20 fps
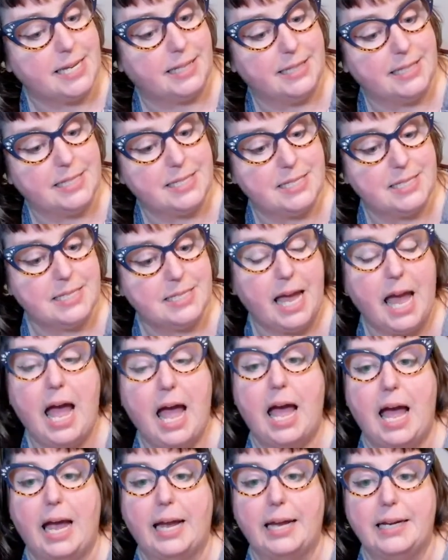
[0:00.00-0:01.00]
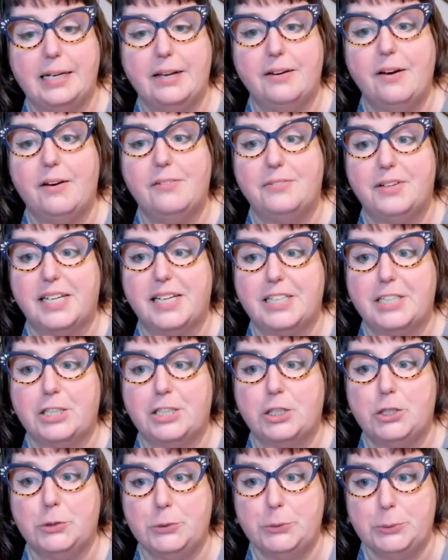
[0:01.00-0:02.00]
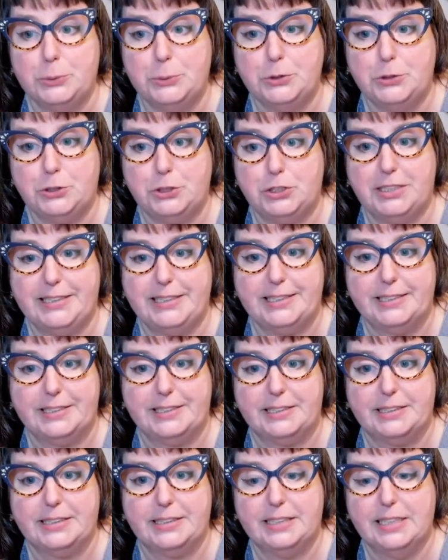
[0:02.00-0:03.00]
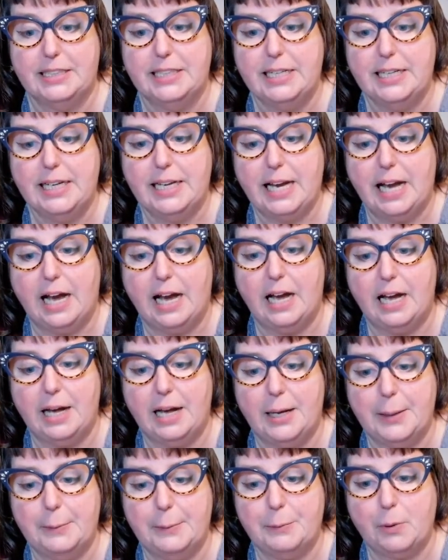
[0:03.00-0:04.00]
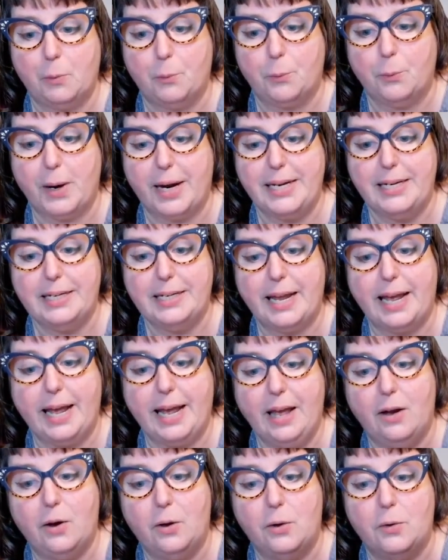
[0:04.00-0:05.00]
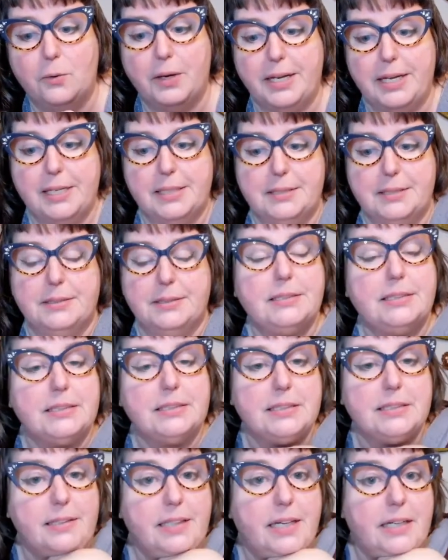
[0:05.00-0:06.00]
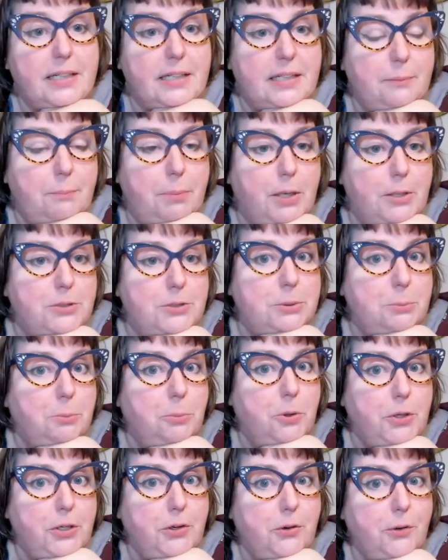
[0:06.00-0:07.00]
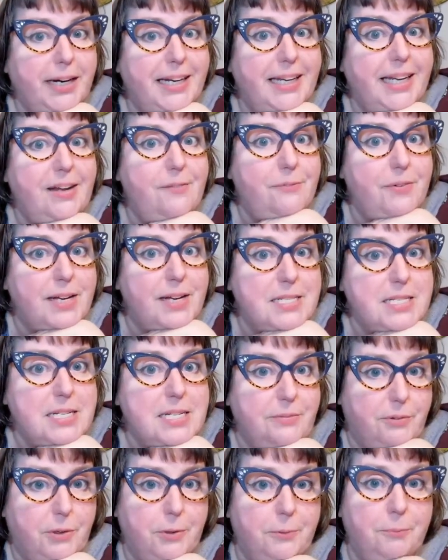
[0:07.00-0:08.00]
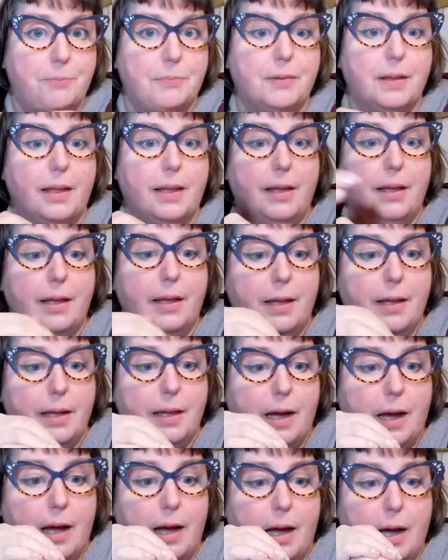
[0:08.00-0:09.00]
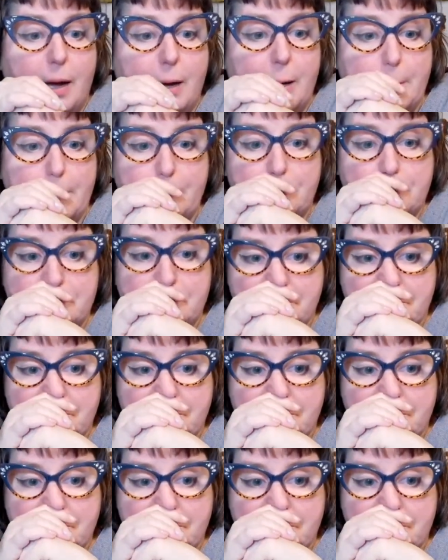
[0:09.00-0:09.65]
and this is kind of a huge deal, right now is the Baltimore Cranky Festival. And